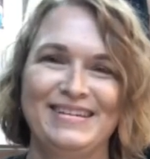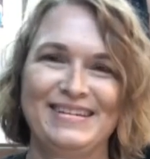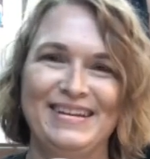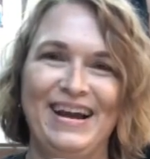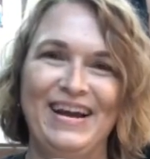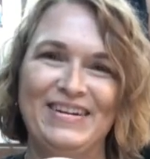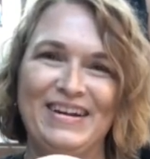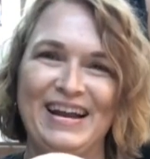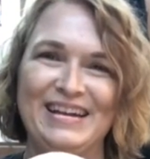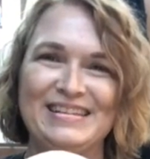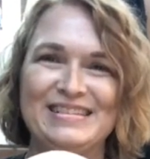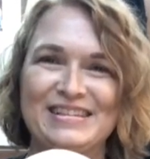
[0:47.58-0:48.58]
All
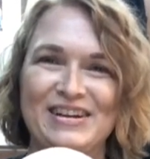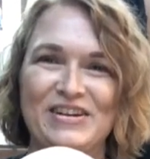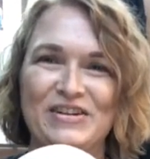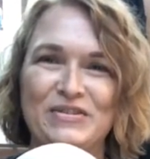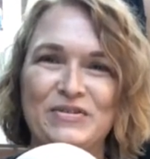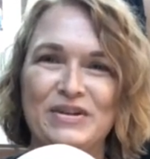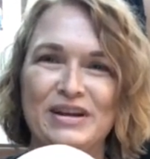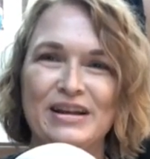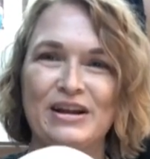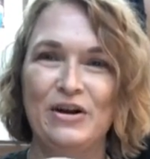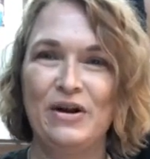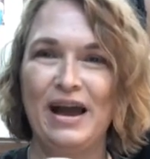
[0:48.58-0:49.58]
right, so we're going to
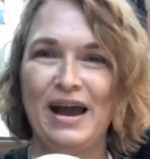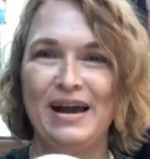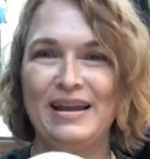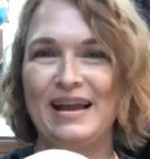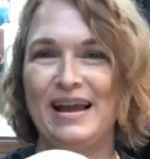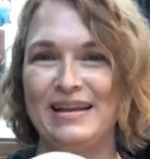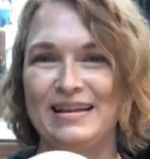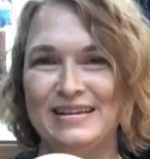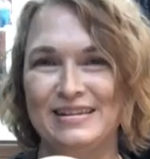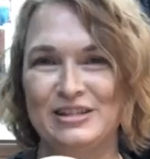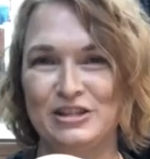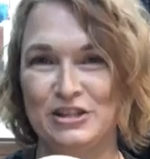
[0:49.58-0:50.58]
go ahead and
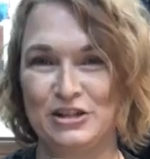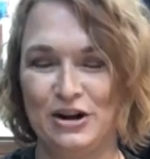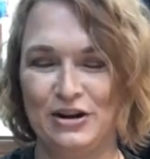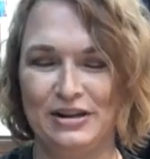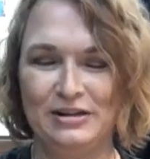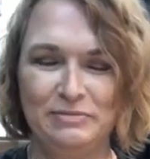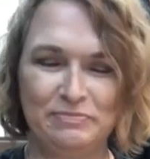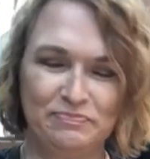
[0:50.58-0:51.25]
get started.